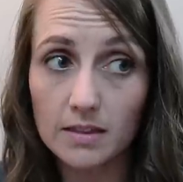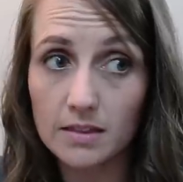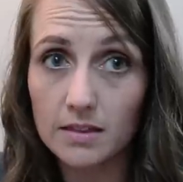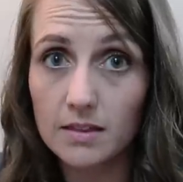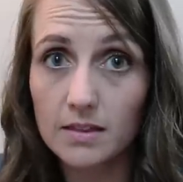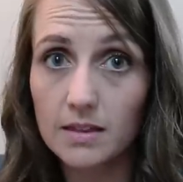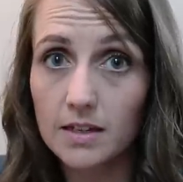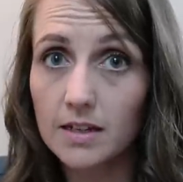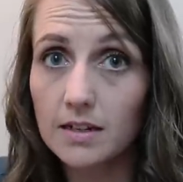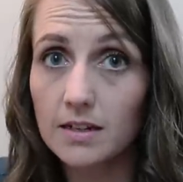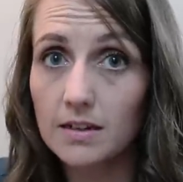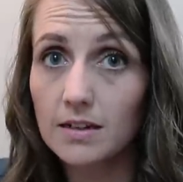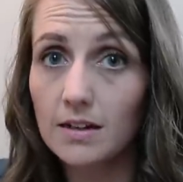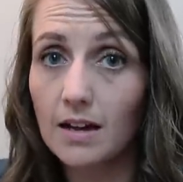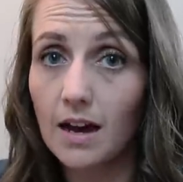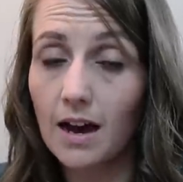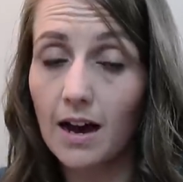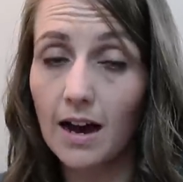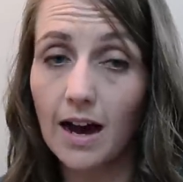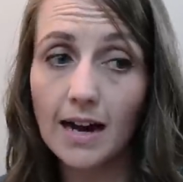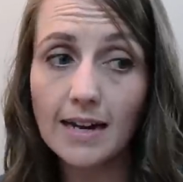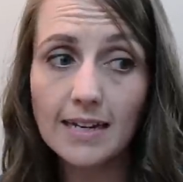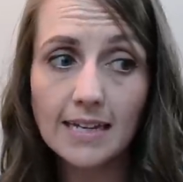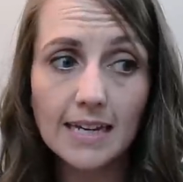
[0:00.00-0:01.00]
then
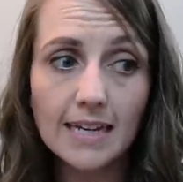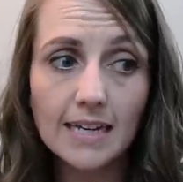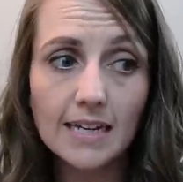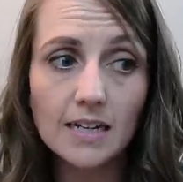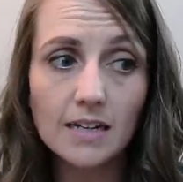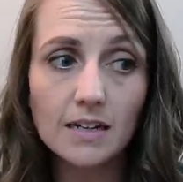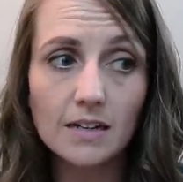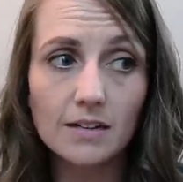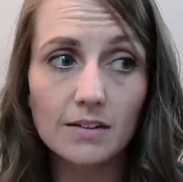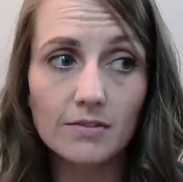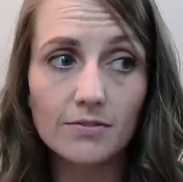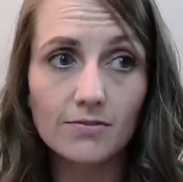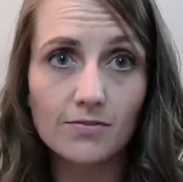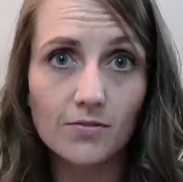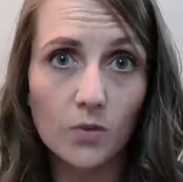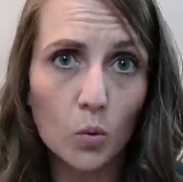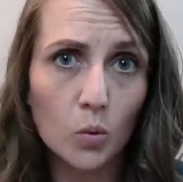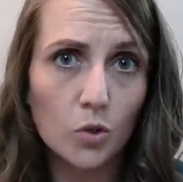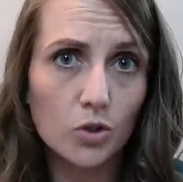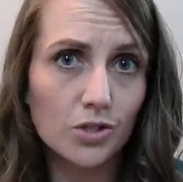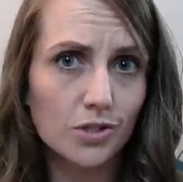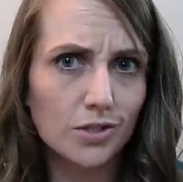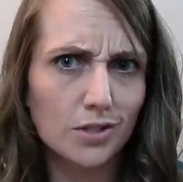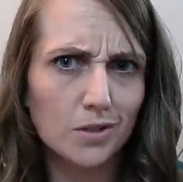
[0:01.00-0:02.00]
I can't
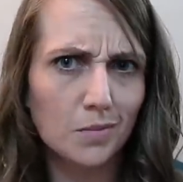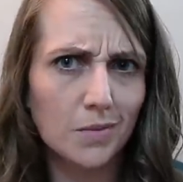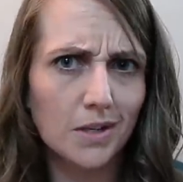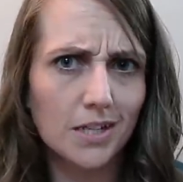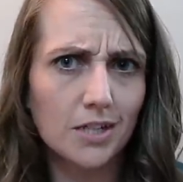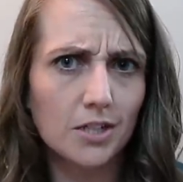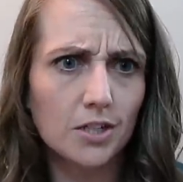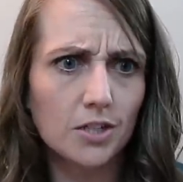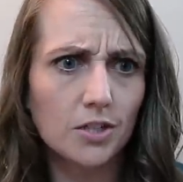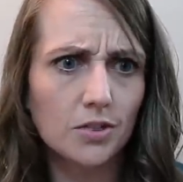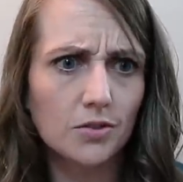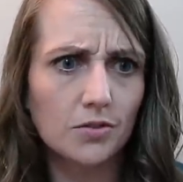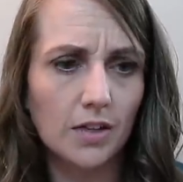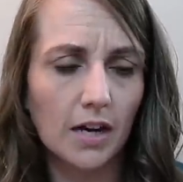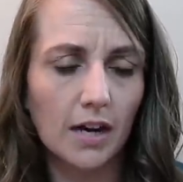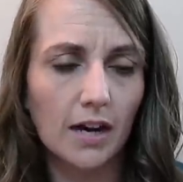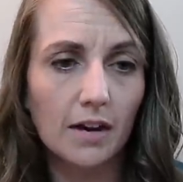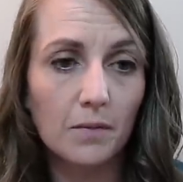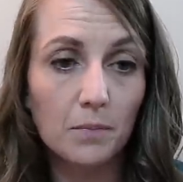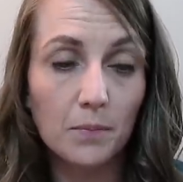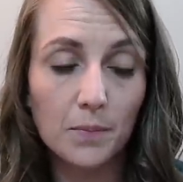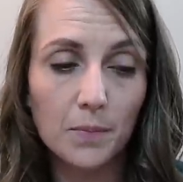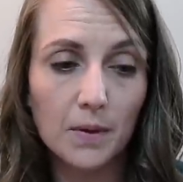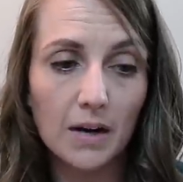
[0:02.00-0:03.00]
force somebody to do
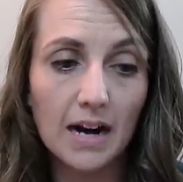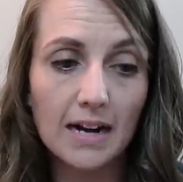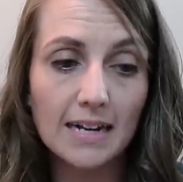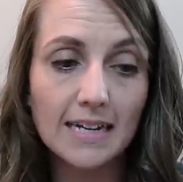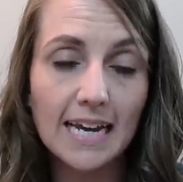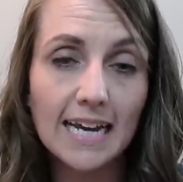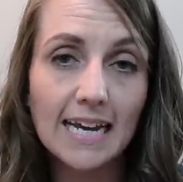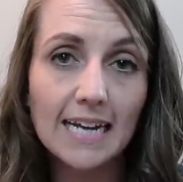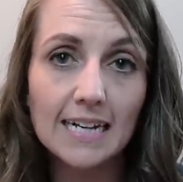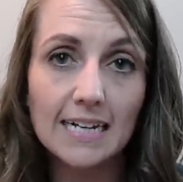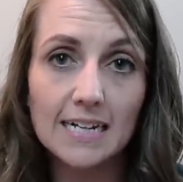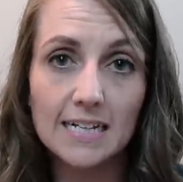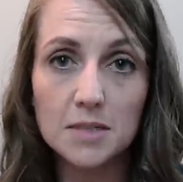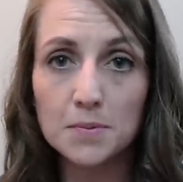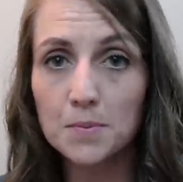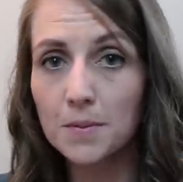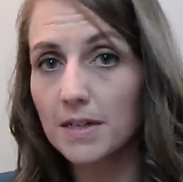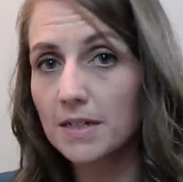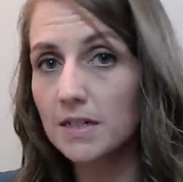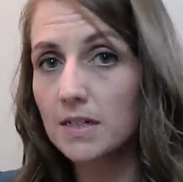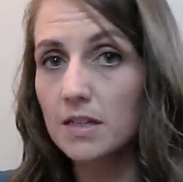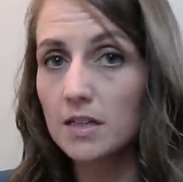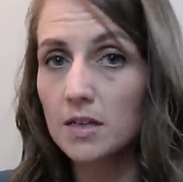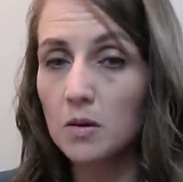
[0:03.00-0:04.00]
that, but I can
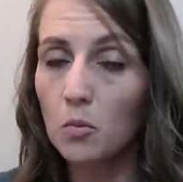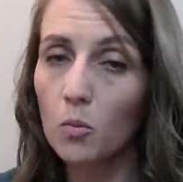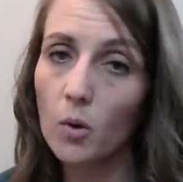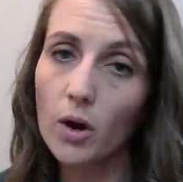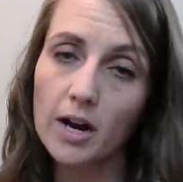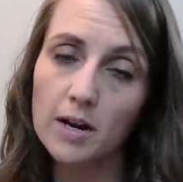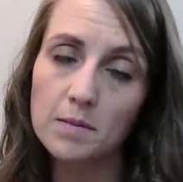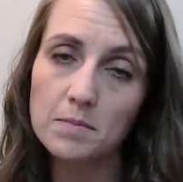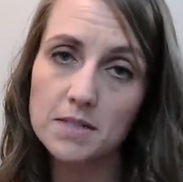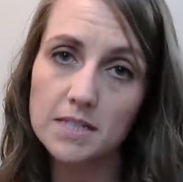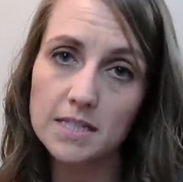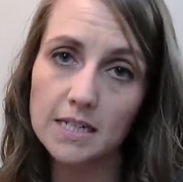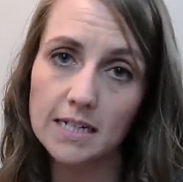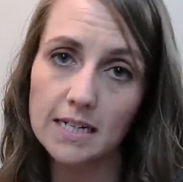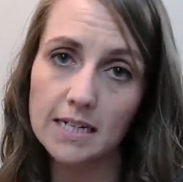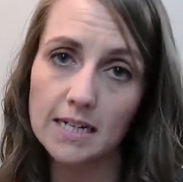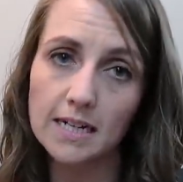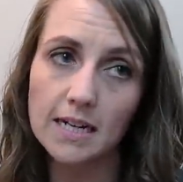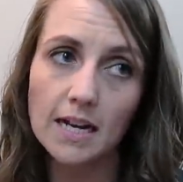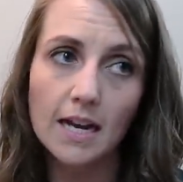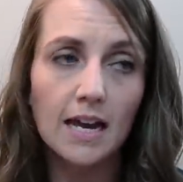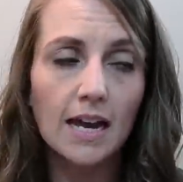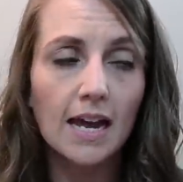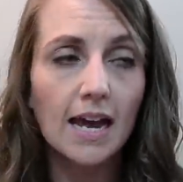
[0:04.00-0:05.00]
explain to them what I'm
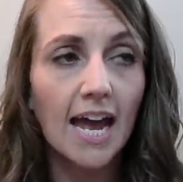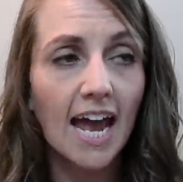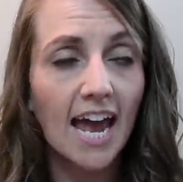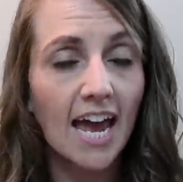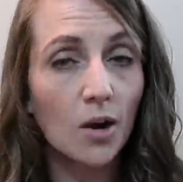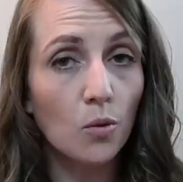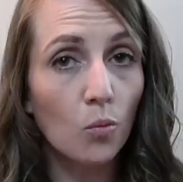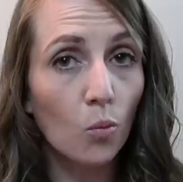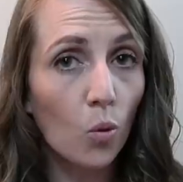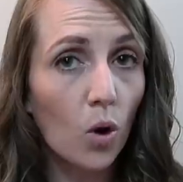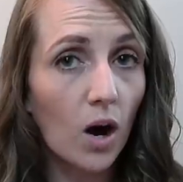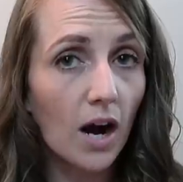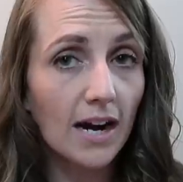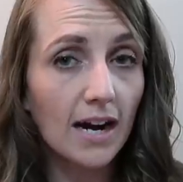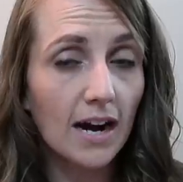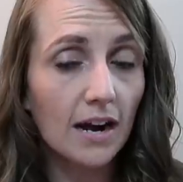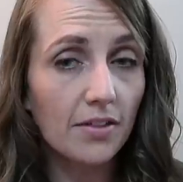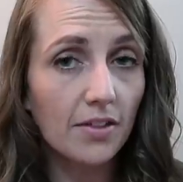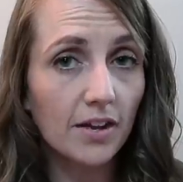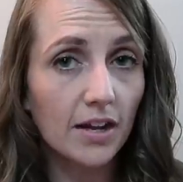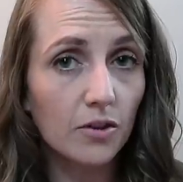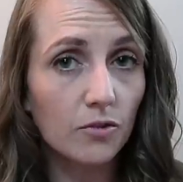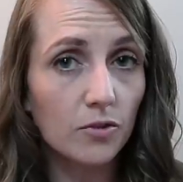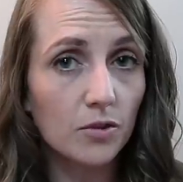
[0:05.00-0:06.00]
seeing and why
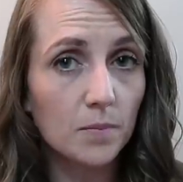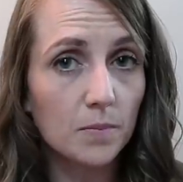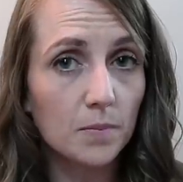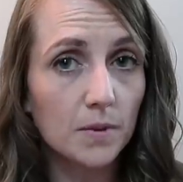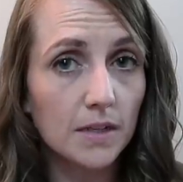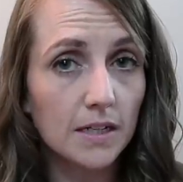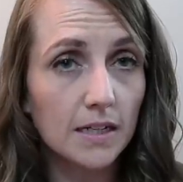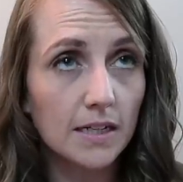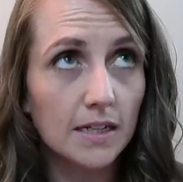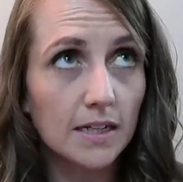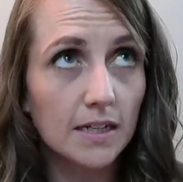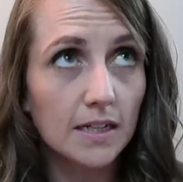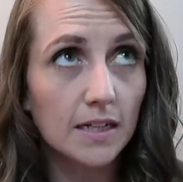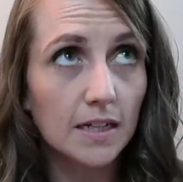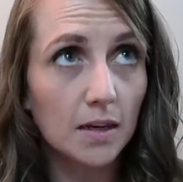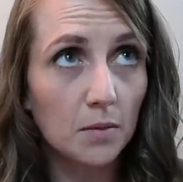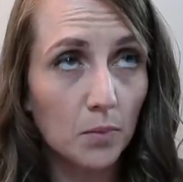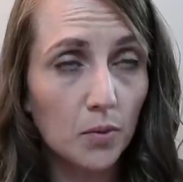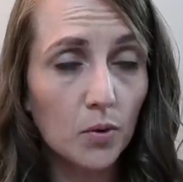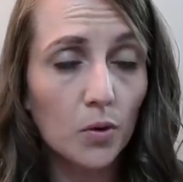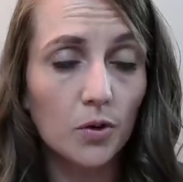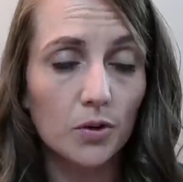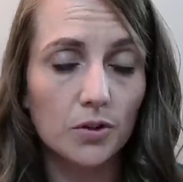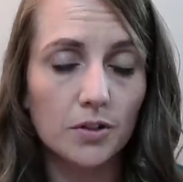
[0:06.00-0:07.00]
I think it would be
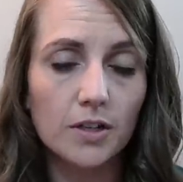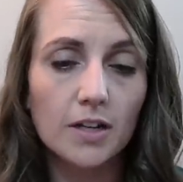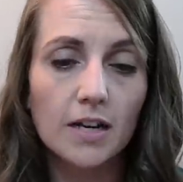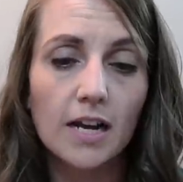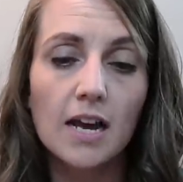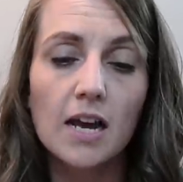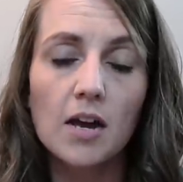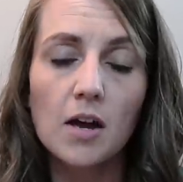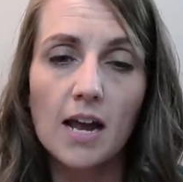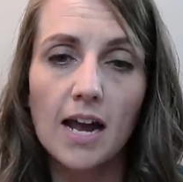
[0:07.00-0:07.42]
important.